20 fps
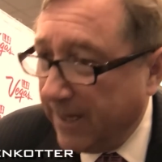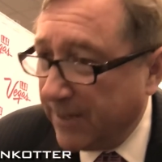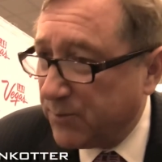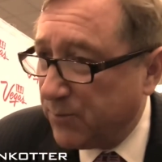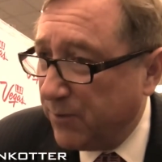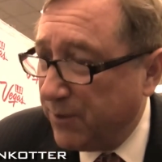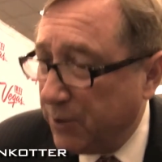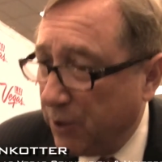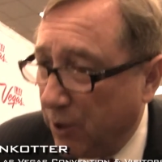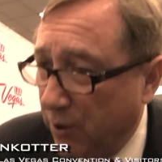
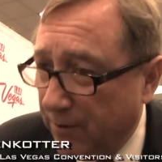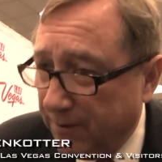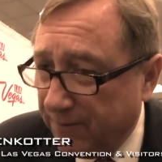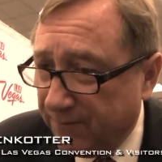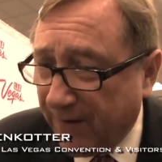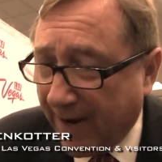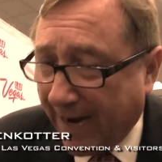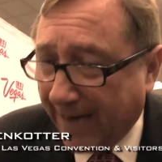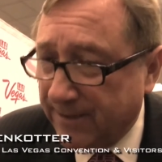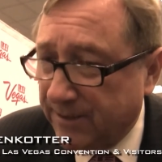Yes, we do.
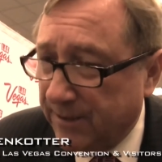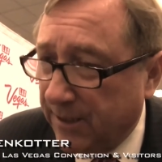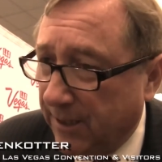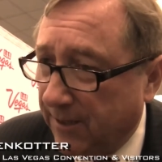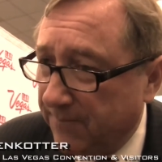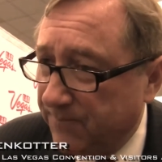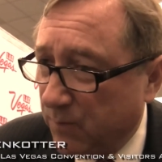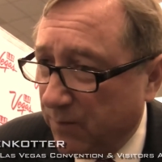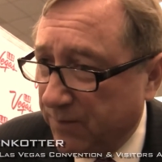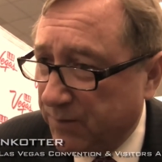In fact,
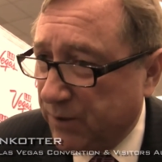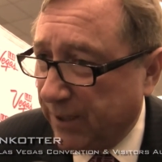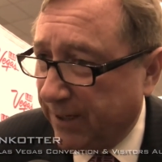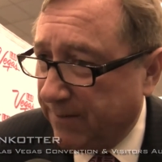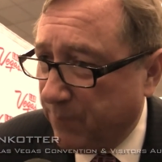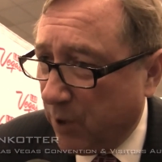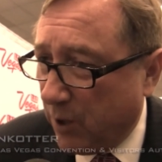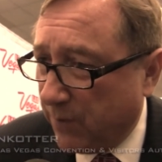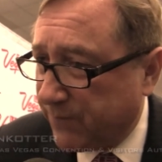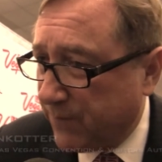we've
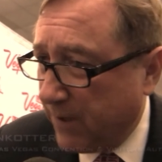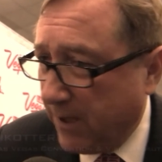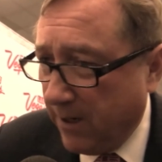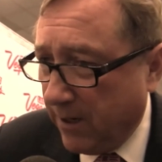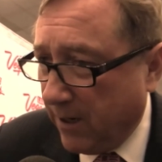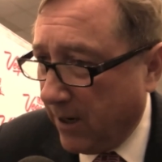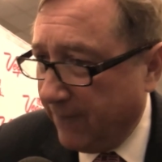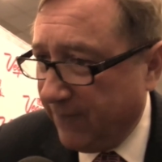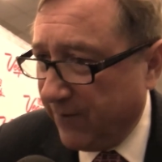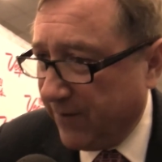seen both
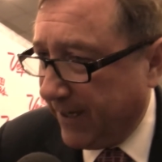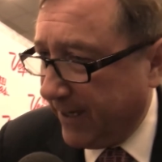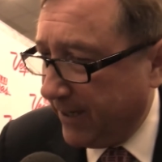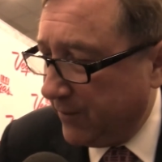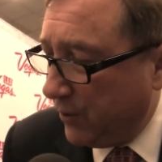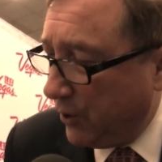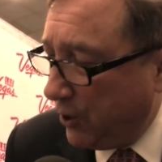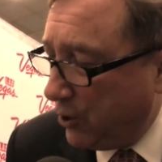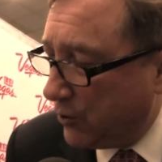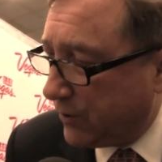everything
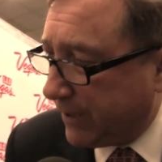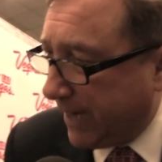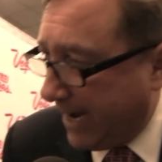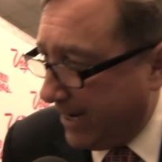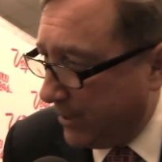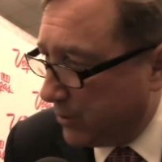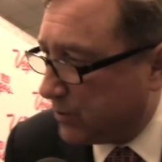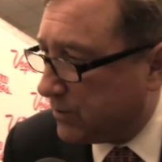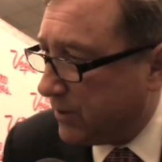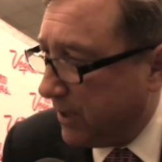in the UK
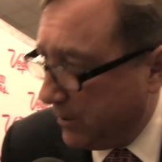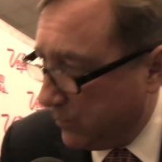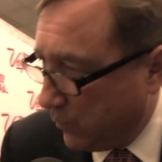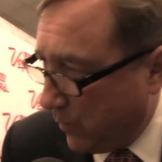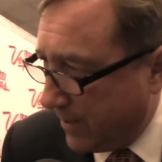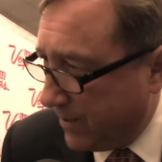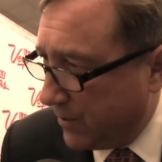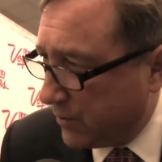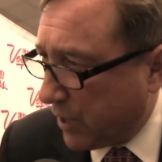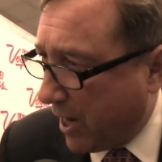as
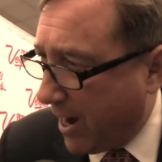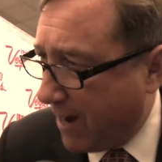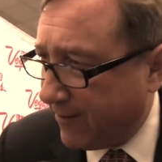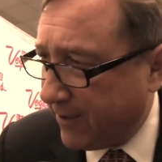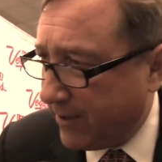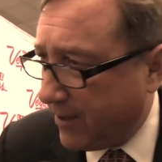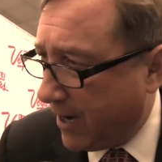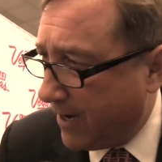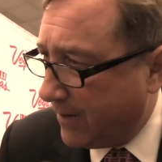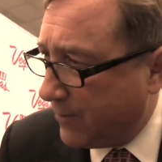well as Ireland.